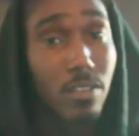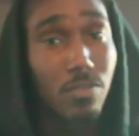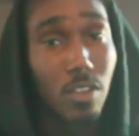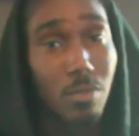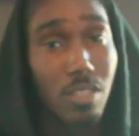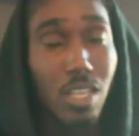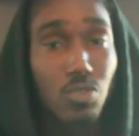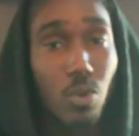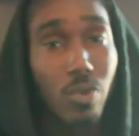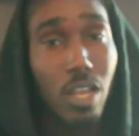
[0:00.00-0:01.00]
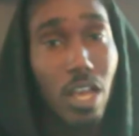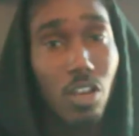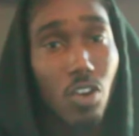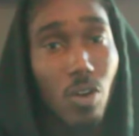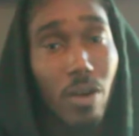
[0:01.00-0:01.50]
Feel me? That's what we got
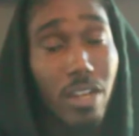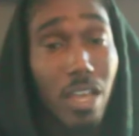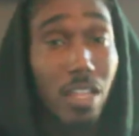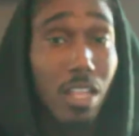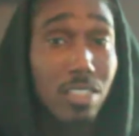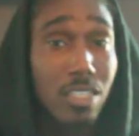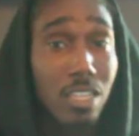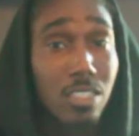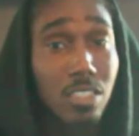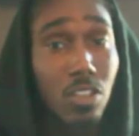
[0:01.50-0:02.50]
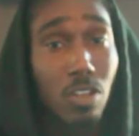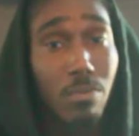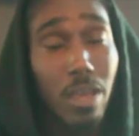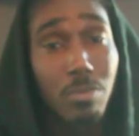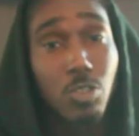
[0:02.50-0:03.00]
going right now. Los Angeles on the
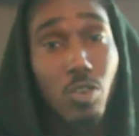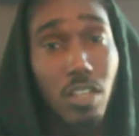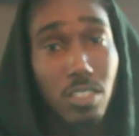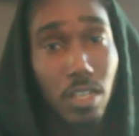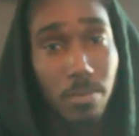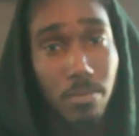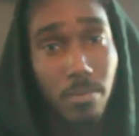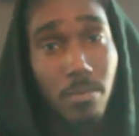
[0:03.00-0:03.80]
map. Praise up.